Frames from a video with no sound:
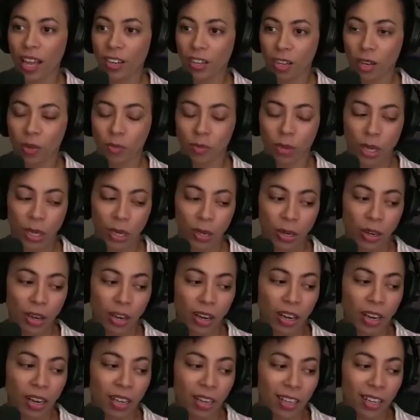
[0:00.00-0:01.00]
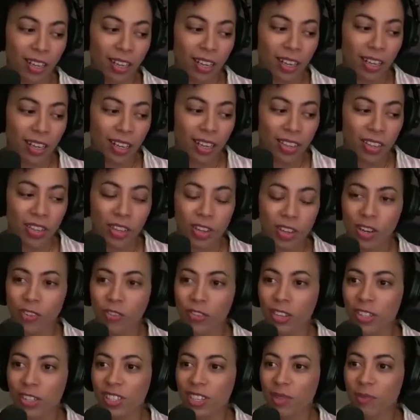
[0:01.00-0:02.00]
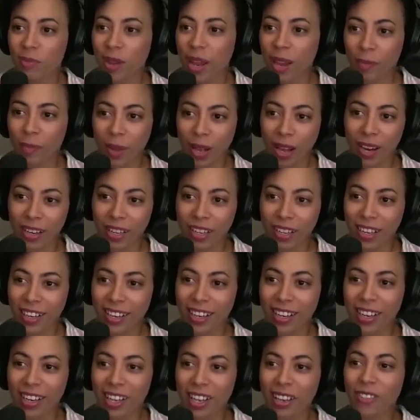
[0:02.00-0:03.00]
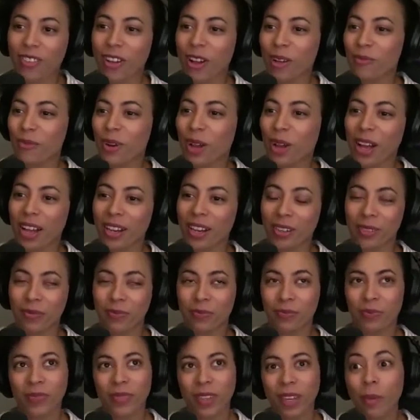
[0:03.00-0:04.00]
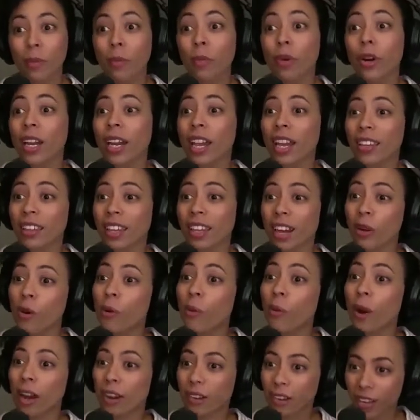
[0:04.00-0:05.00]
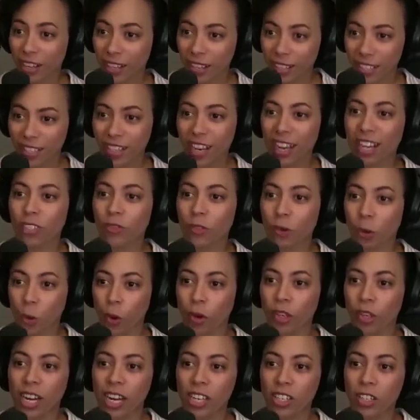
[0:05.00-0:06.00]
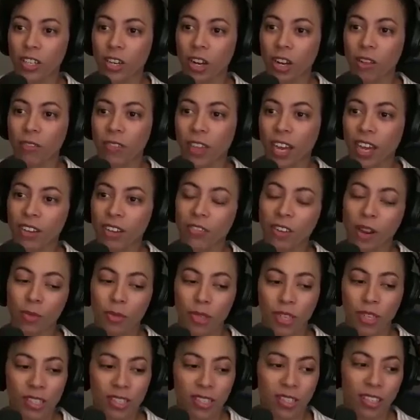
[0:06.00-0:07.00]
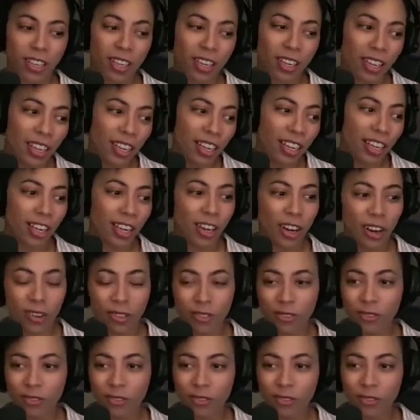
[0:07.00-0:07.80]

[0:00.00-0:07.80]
computer, the difference in my body if I'm not bringing that awareness, task for coordination, all of that, if I'm just, you know,